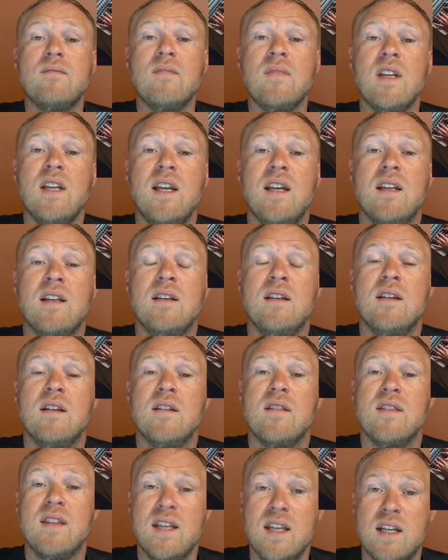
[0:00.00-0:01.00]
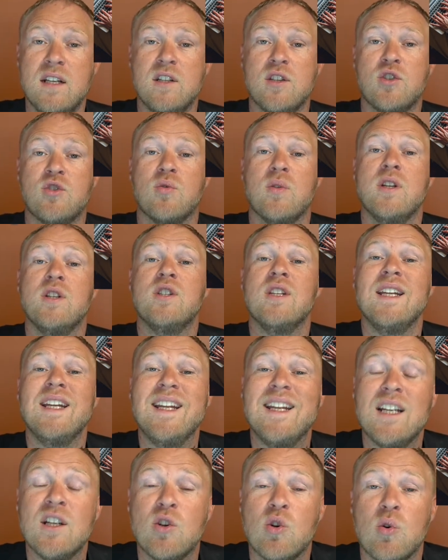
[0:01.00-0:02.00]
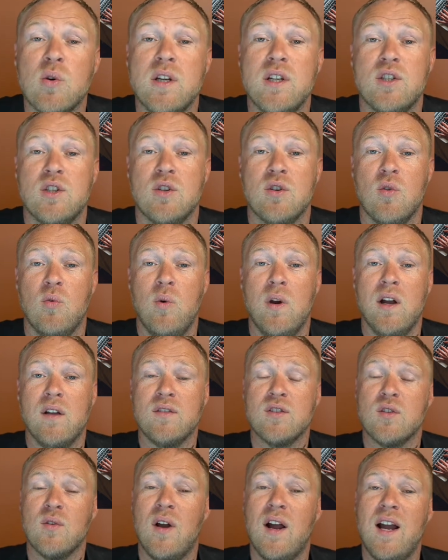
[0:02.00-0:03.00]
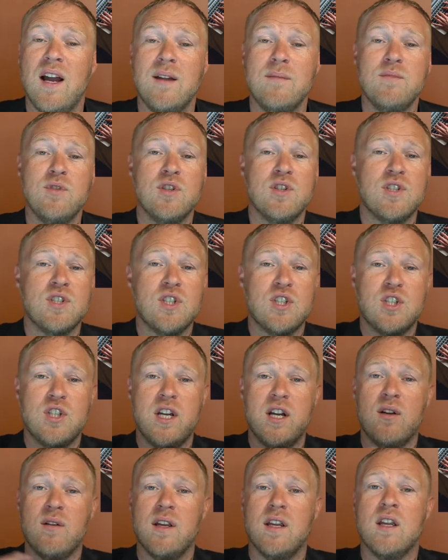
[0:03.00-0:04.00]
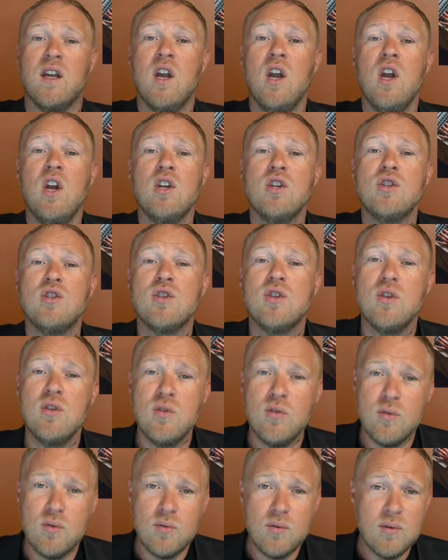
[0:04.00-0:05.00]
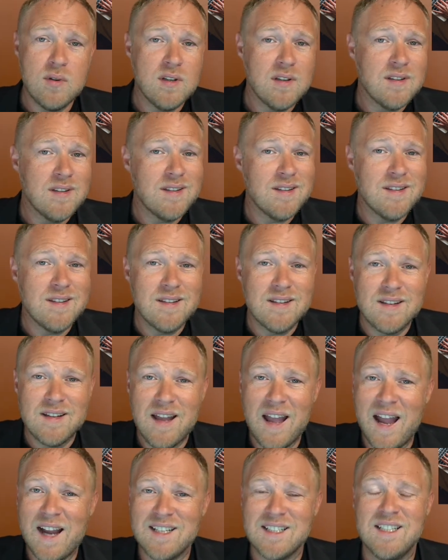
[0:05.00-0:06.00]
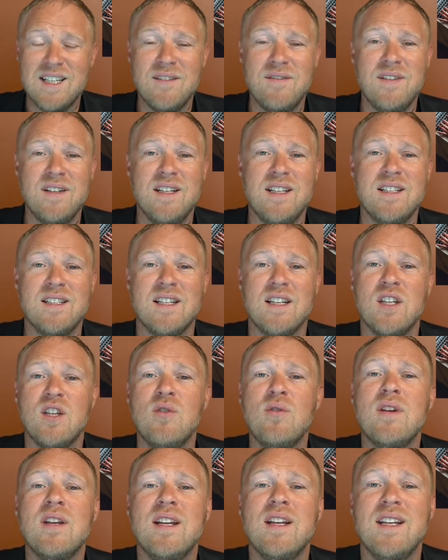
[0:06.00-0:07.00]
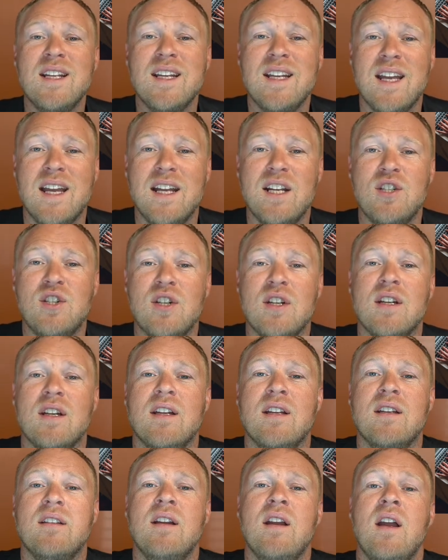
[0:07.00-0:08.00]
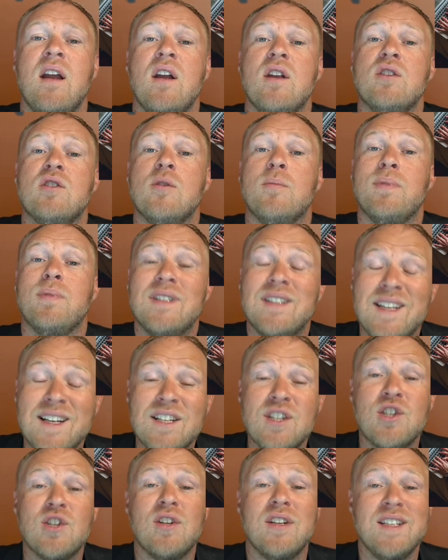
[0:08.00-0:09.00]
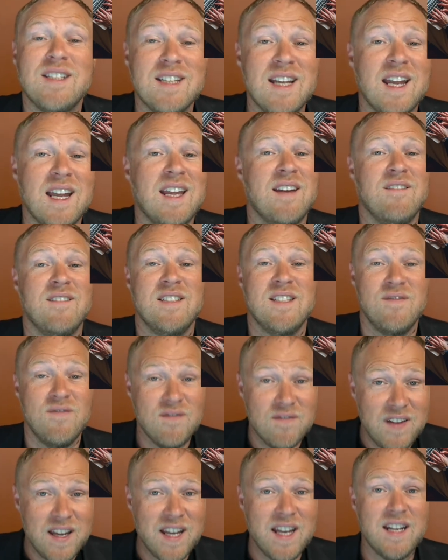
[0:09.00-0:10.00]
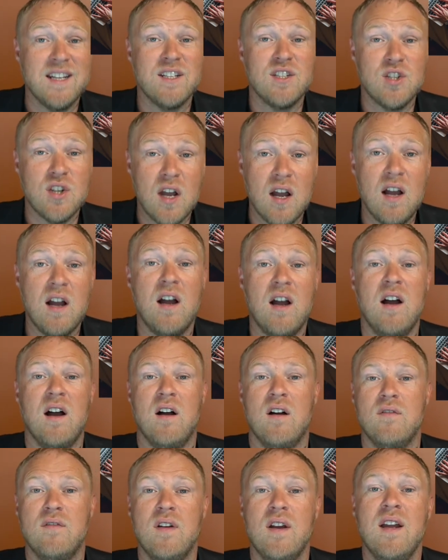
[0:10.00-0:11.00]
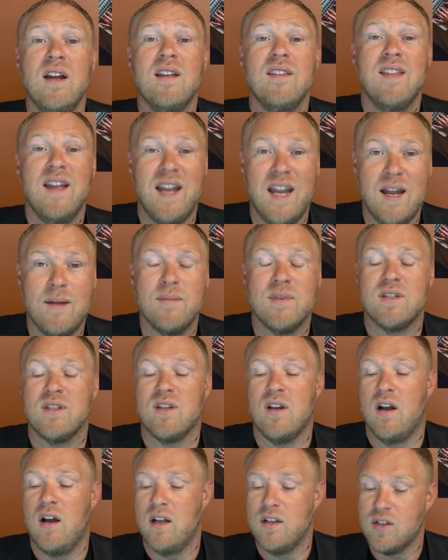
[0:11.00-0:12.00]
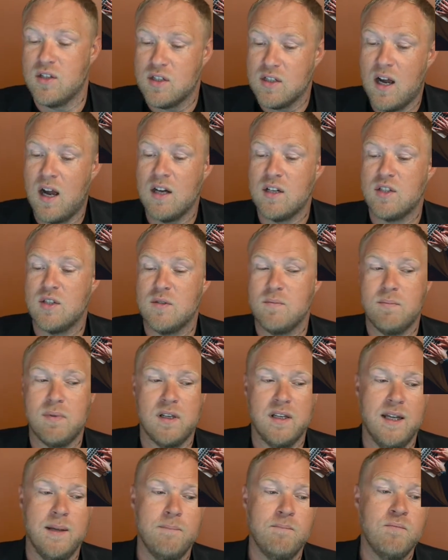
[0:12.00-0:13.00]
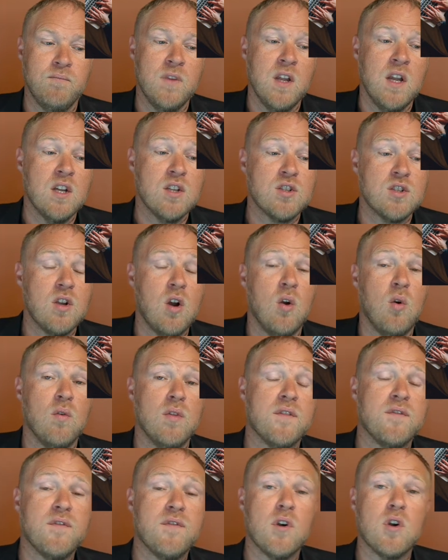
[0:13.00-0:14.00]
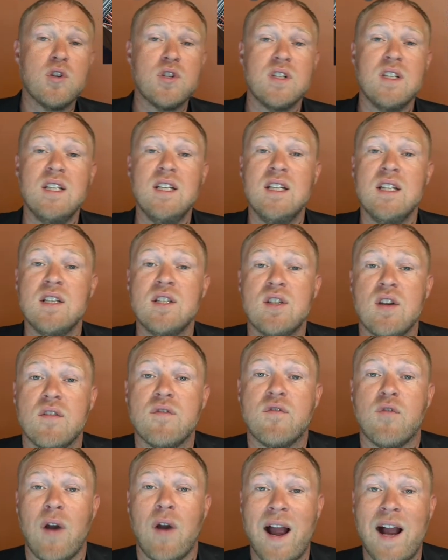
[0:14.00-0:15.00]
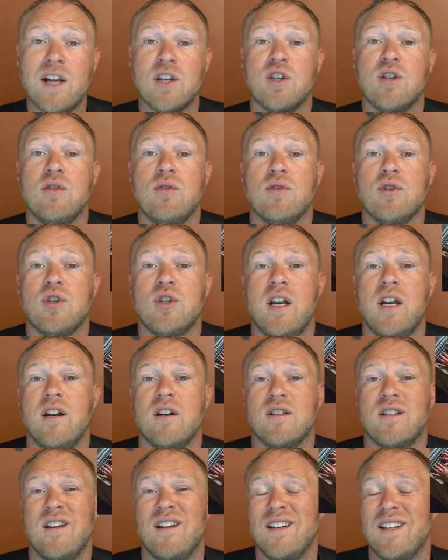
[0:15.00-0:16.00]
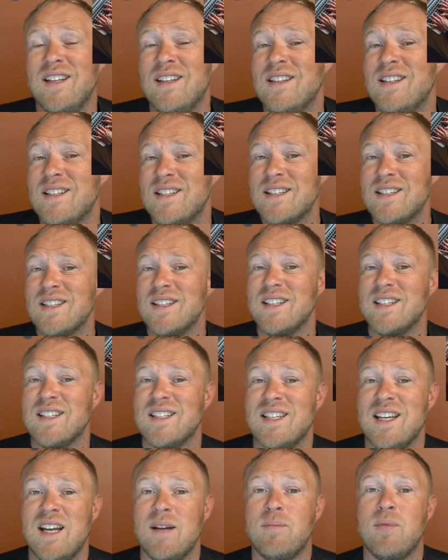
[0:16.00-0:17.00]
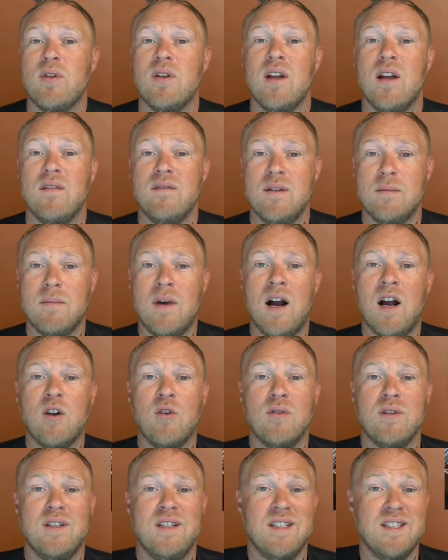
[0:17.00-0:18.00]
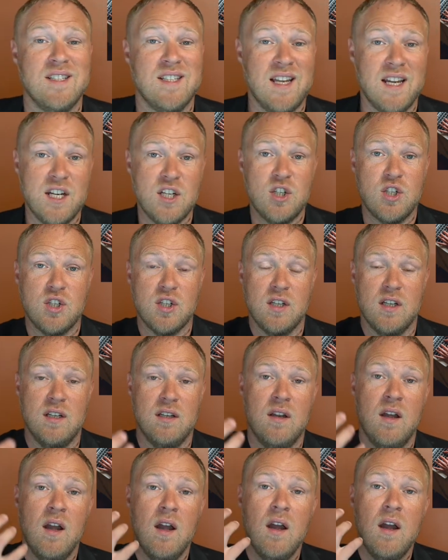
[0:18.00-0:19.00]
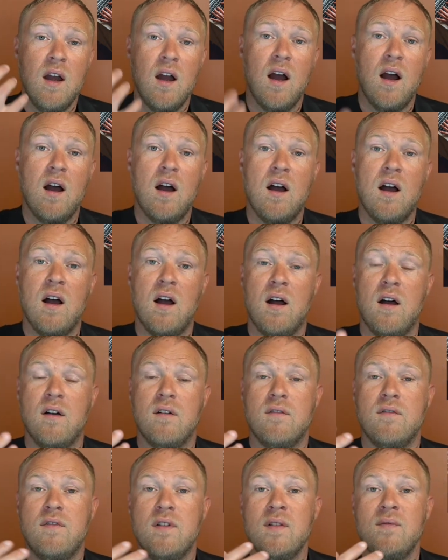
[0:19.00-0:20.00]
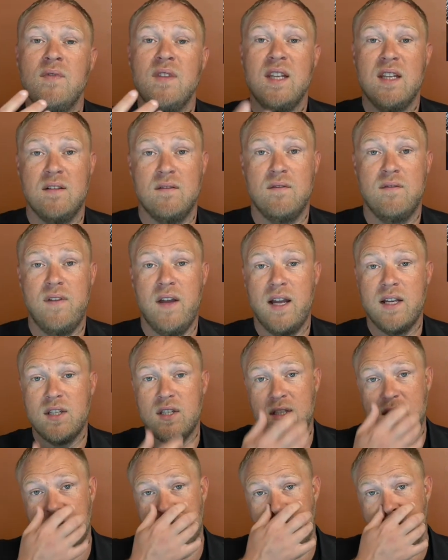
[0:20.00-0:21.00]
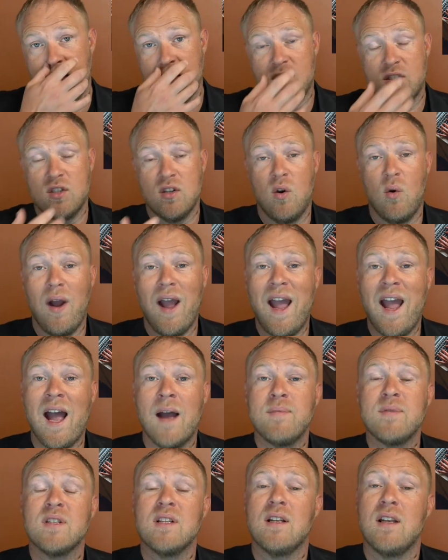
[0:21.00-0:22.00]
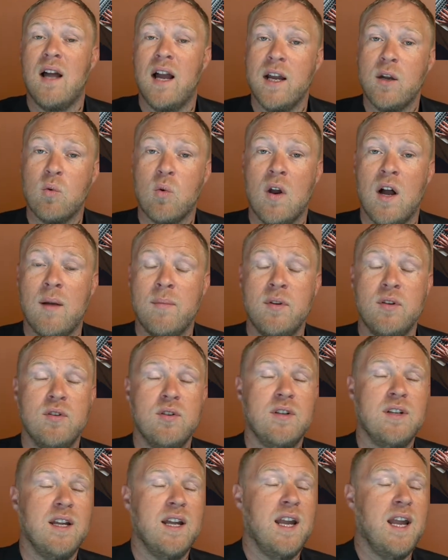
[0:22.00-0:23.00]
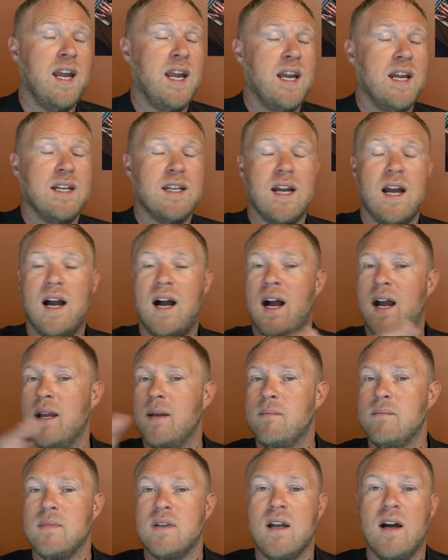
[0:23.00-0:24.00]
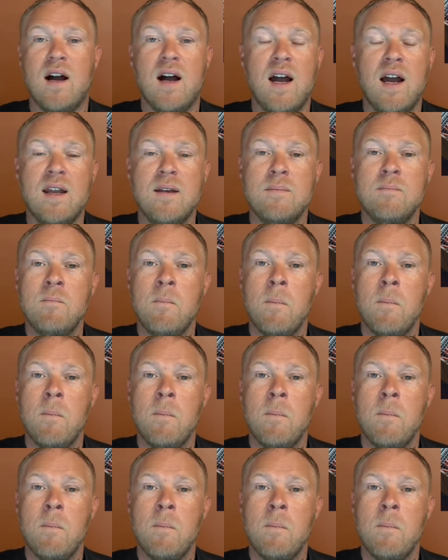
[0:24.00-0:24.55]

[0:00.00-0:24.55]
in the industry to increase your wealth. So I'm just sharing 2 activities that you can engage in to potentially take advantage of the Amazon stock split. So the first is fractional shares. Now again, this is an example of democratization of investing. And so apps like Robinhood, and I am not